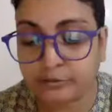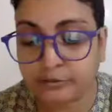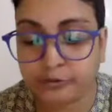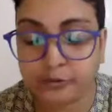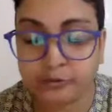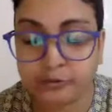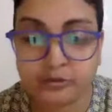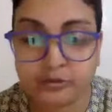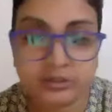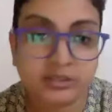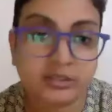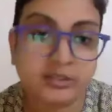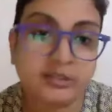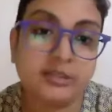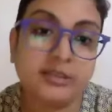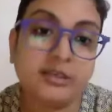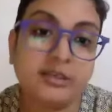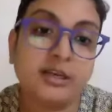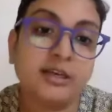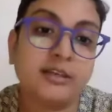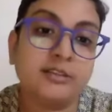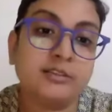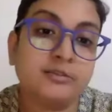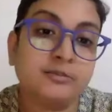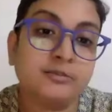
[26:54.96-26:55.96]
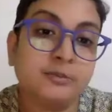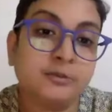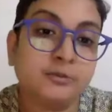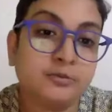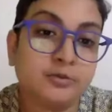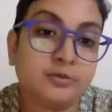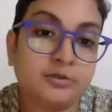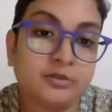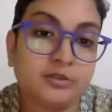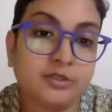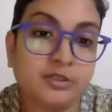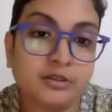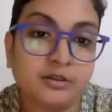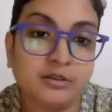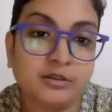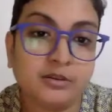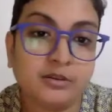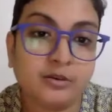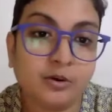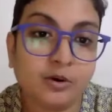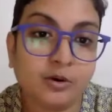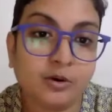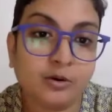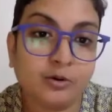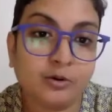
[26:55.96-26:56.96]
you use it in the
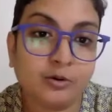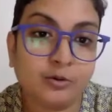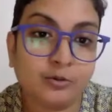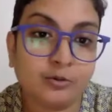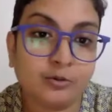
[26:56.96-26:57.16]
wrong.